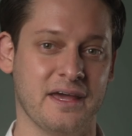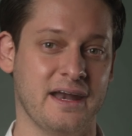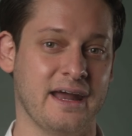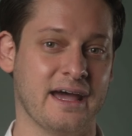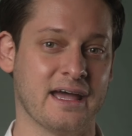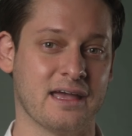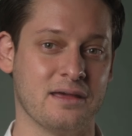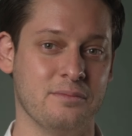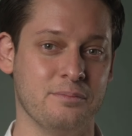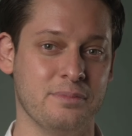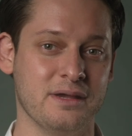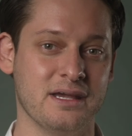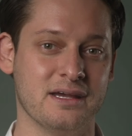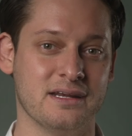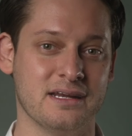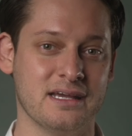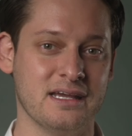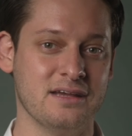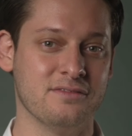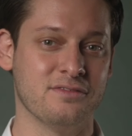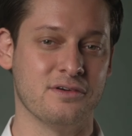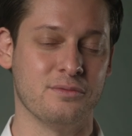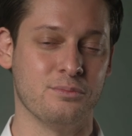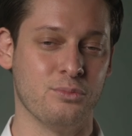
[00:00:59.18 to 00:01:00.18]
I can be an
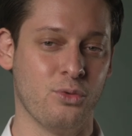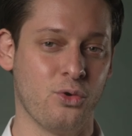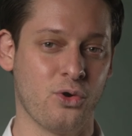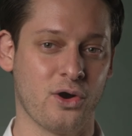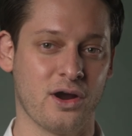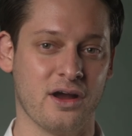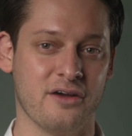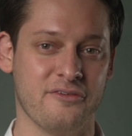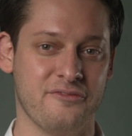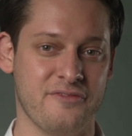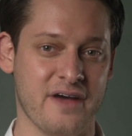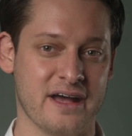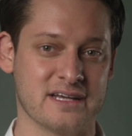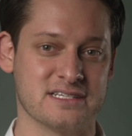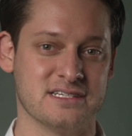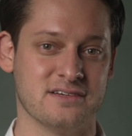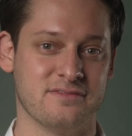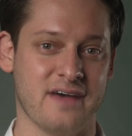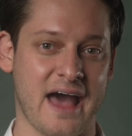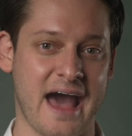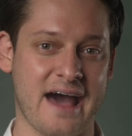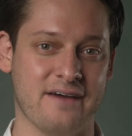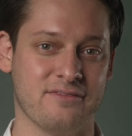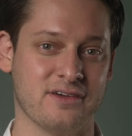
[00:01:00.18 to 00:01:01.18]
even more
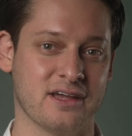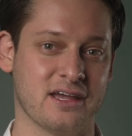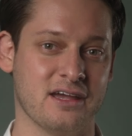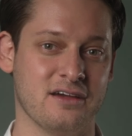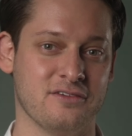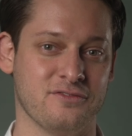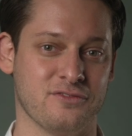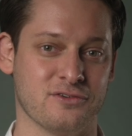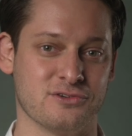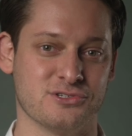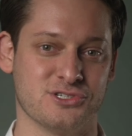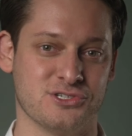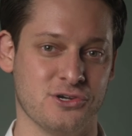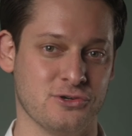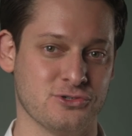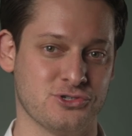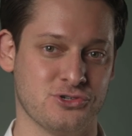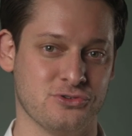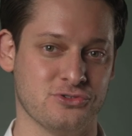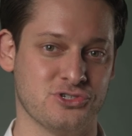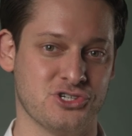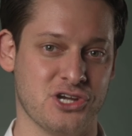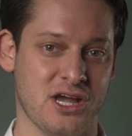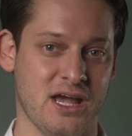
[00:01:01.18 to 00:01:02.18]
effective advocate for
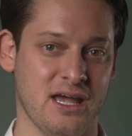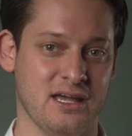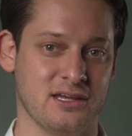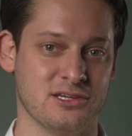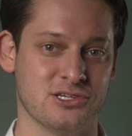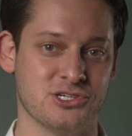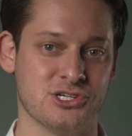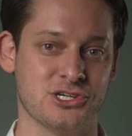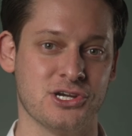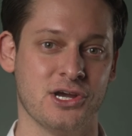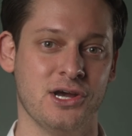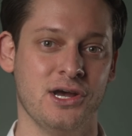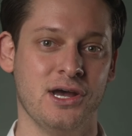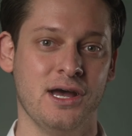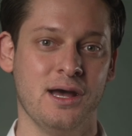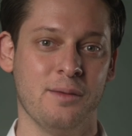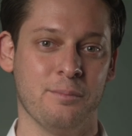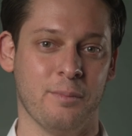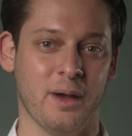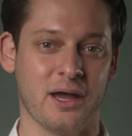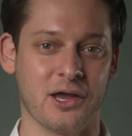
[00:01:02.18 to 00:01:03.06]
social change by